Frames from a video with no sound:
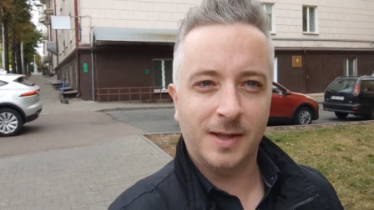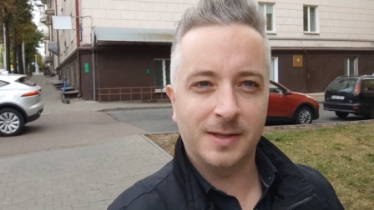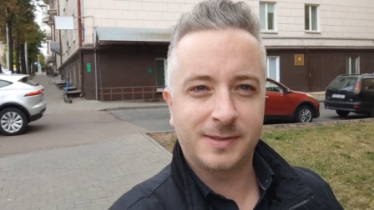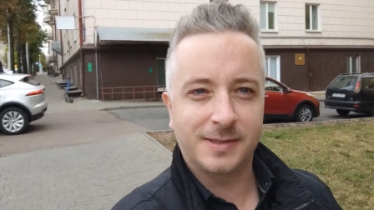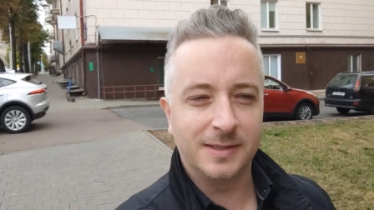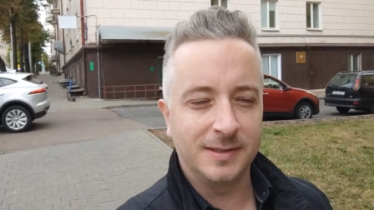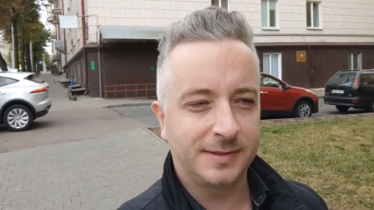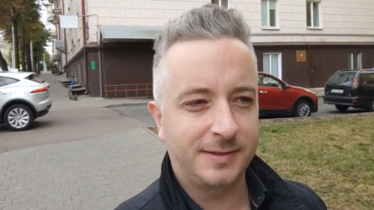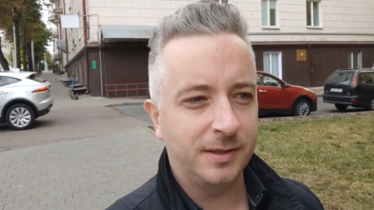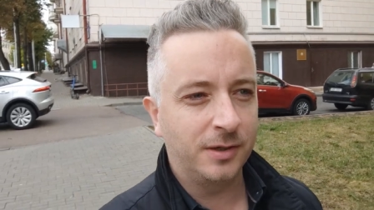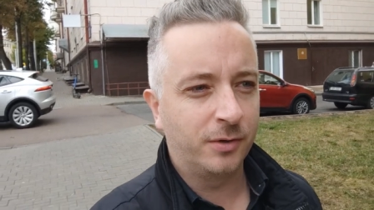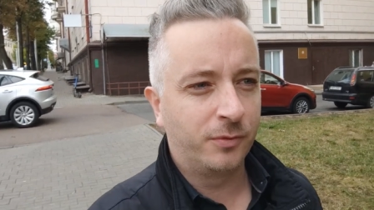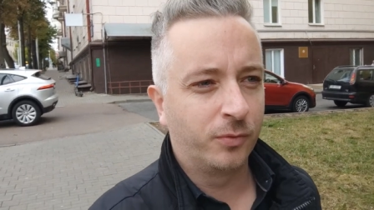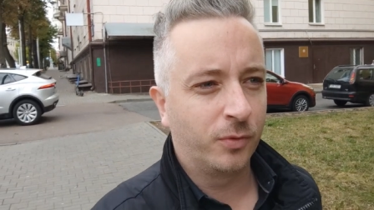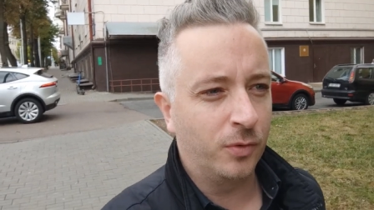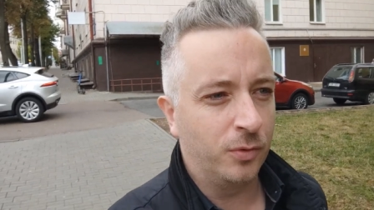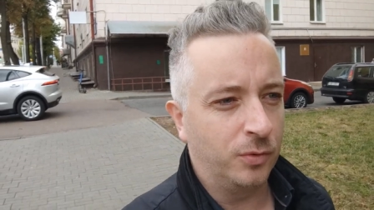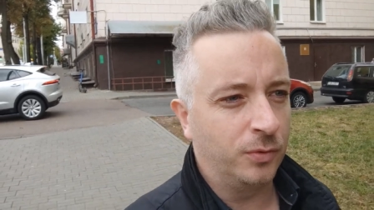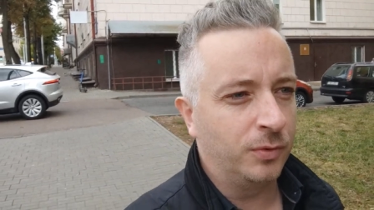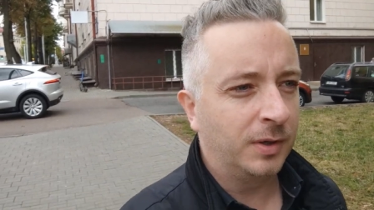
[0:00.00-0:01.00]
It's considered
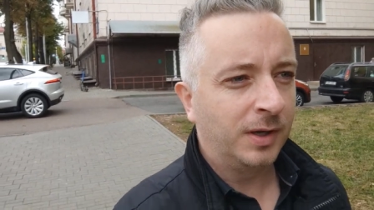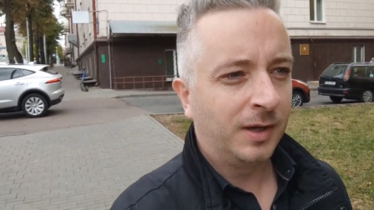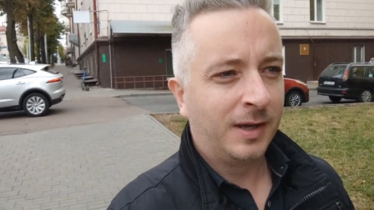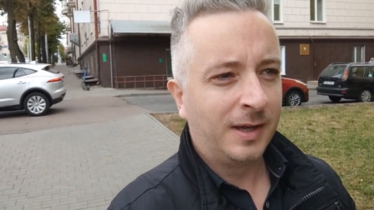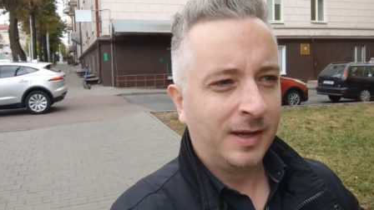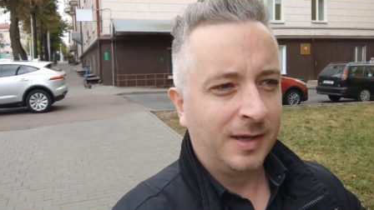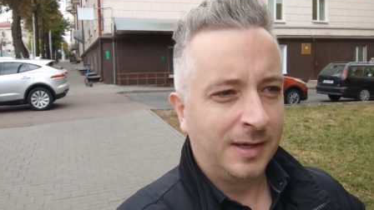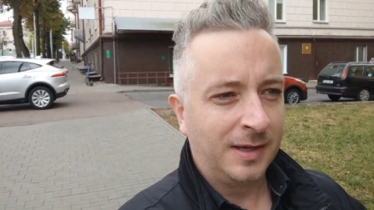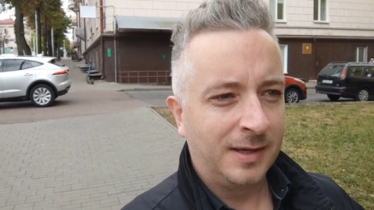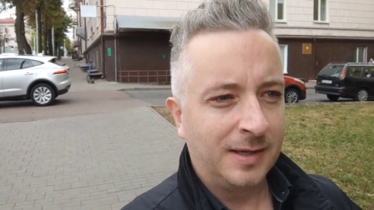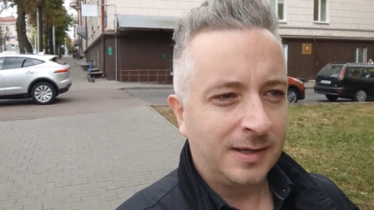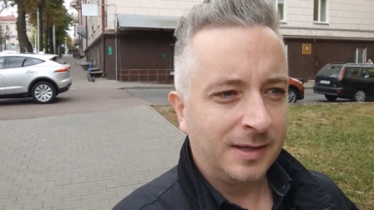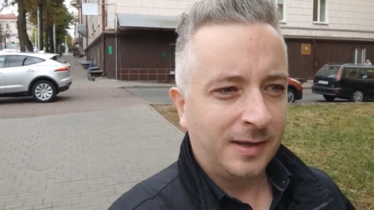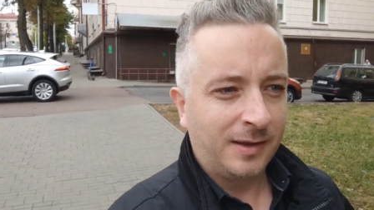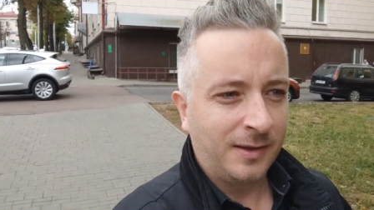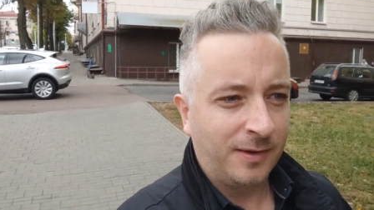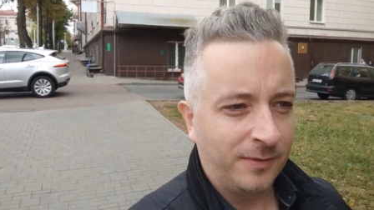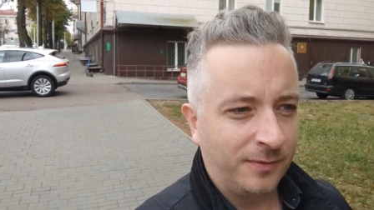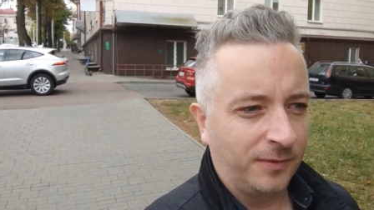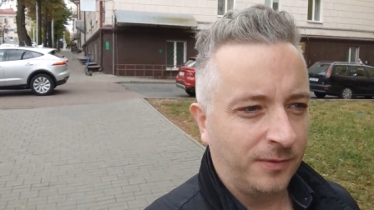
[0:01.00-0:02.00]
rude
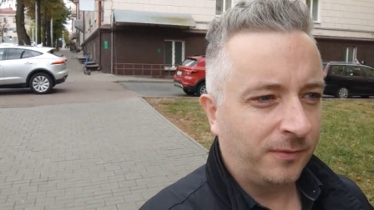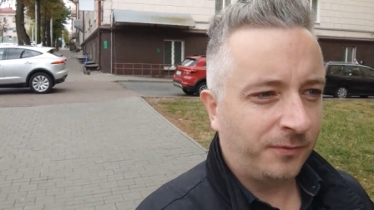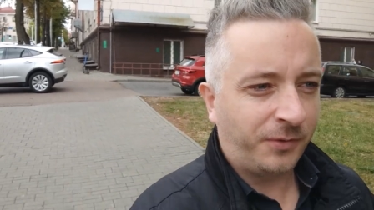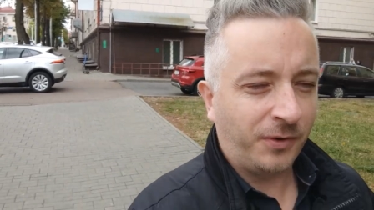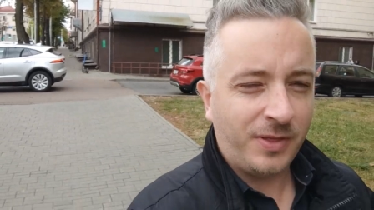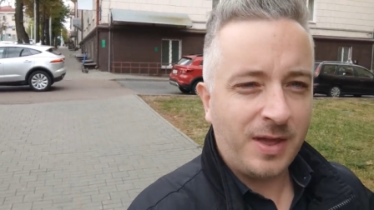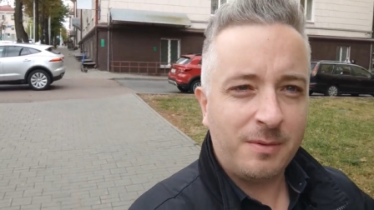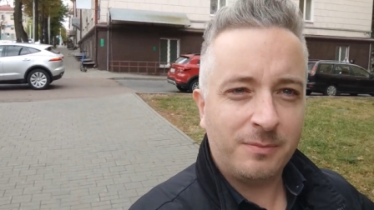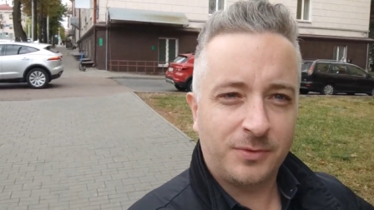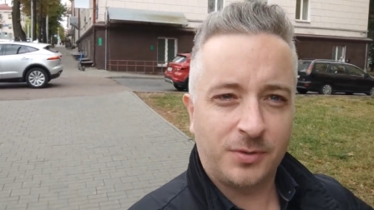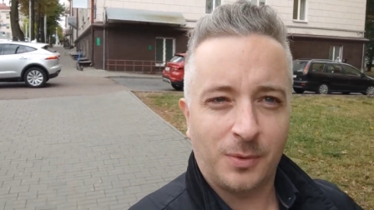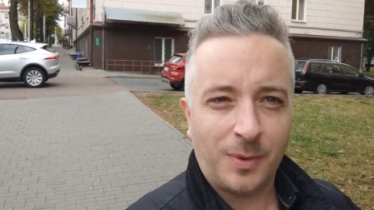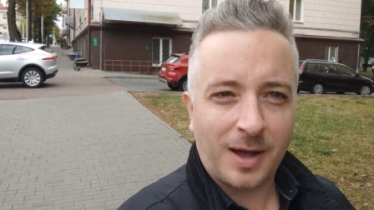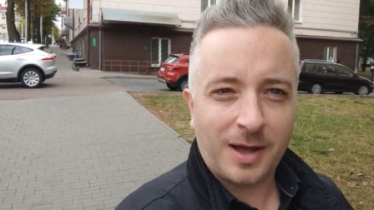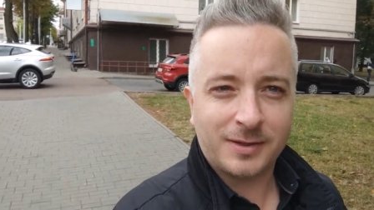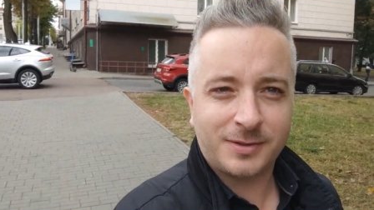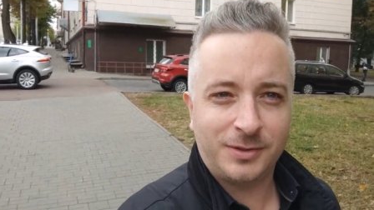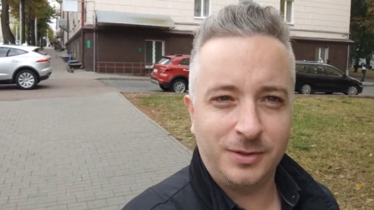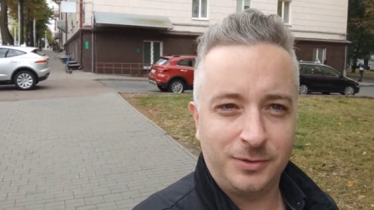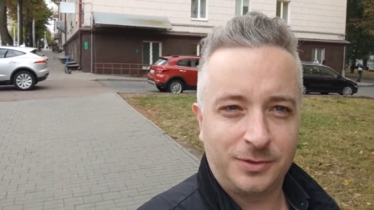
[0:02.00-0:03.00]
for them to
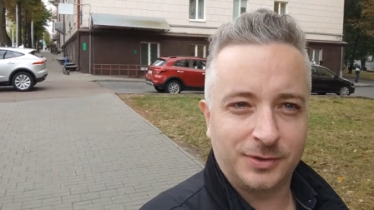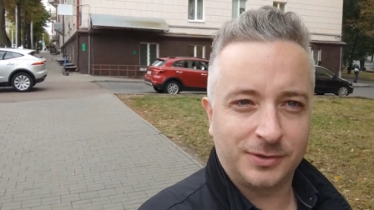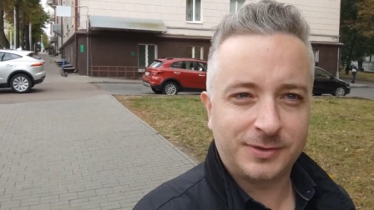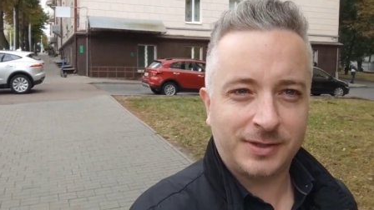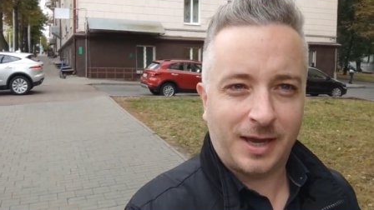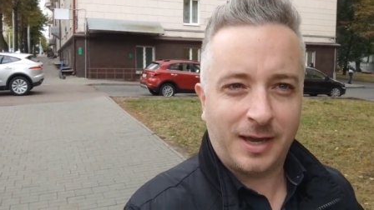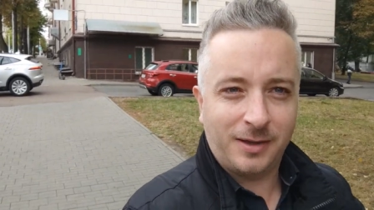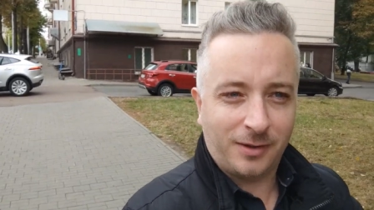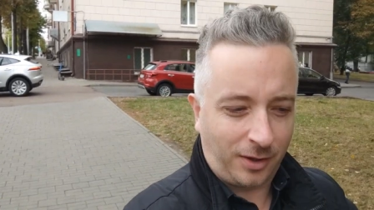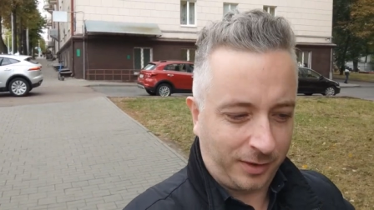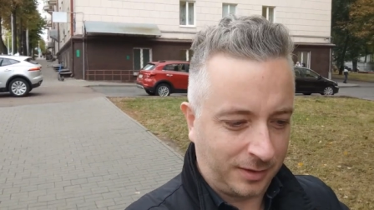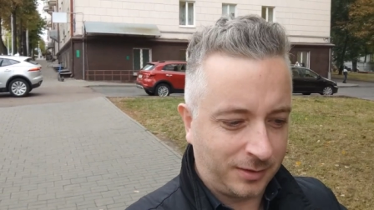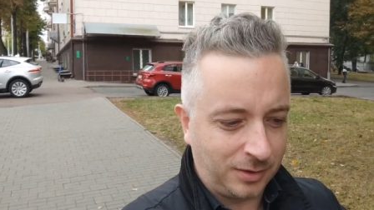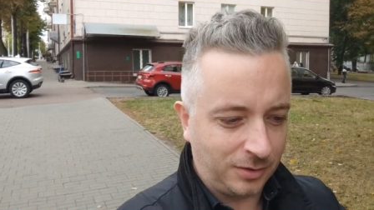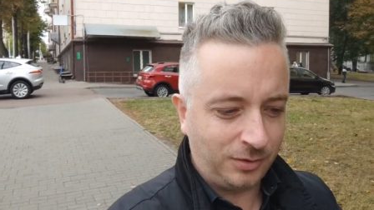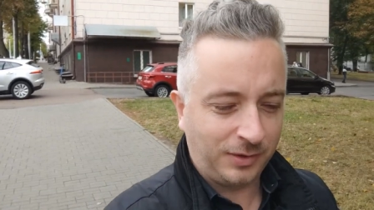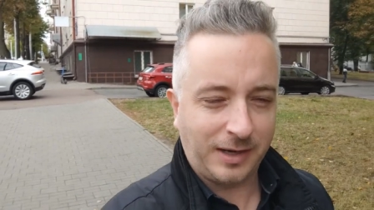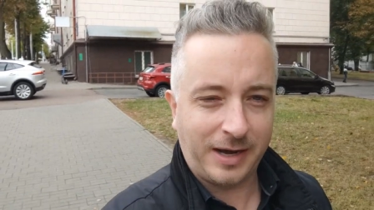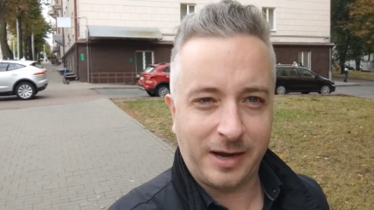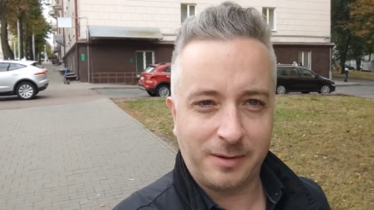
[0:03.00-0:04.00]
ask you to say, like,
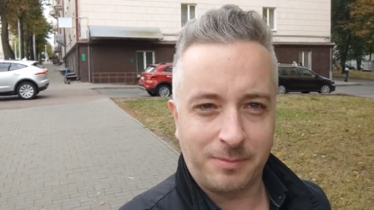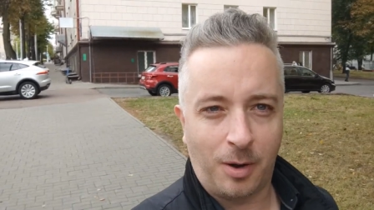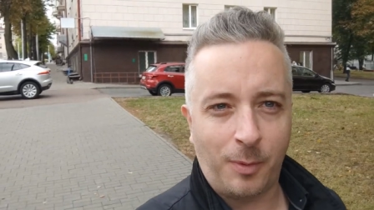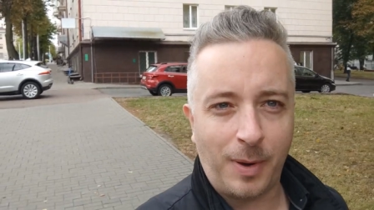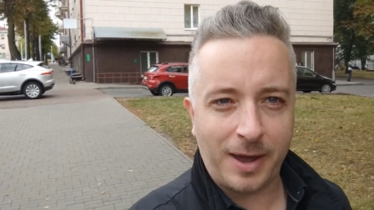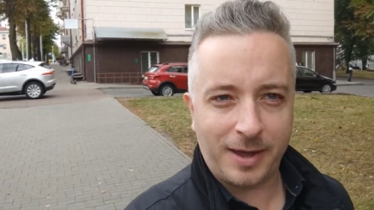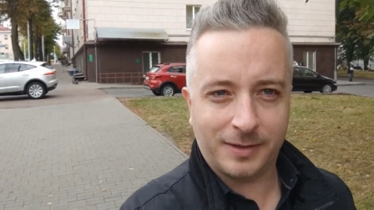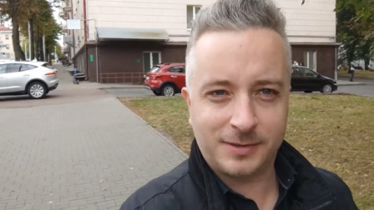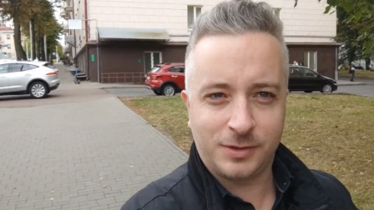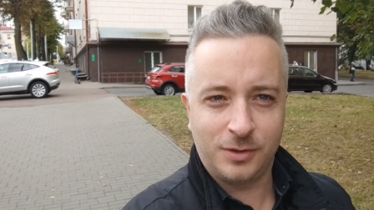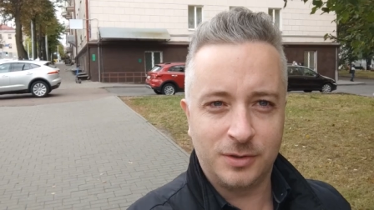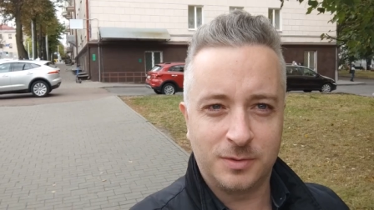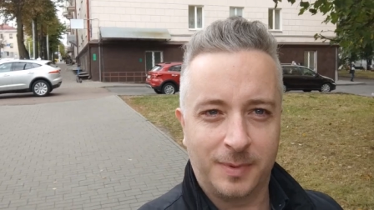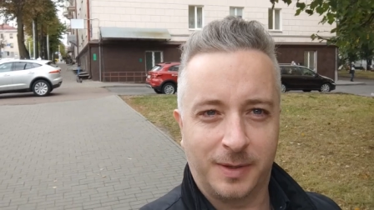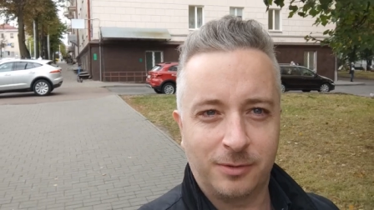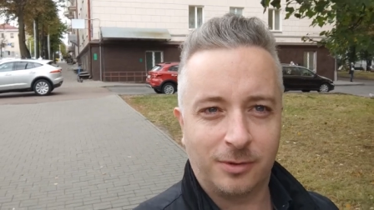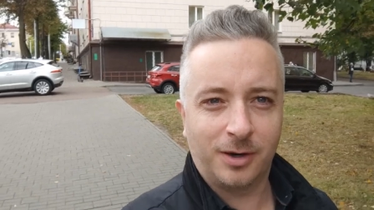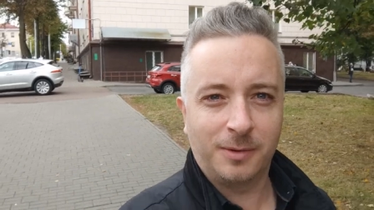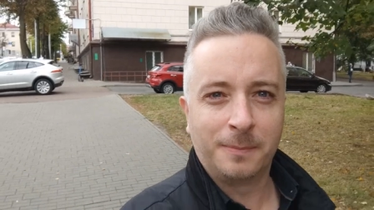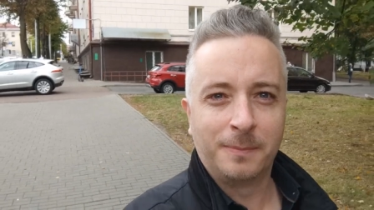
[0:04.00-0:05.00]
can you get out of my way, excuse
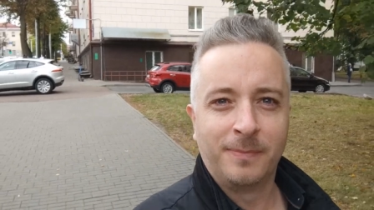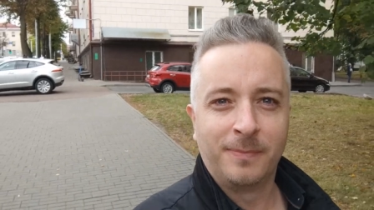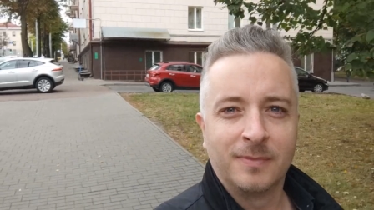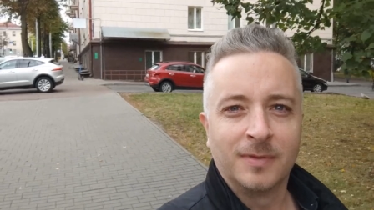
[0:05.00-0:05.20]
me, right?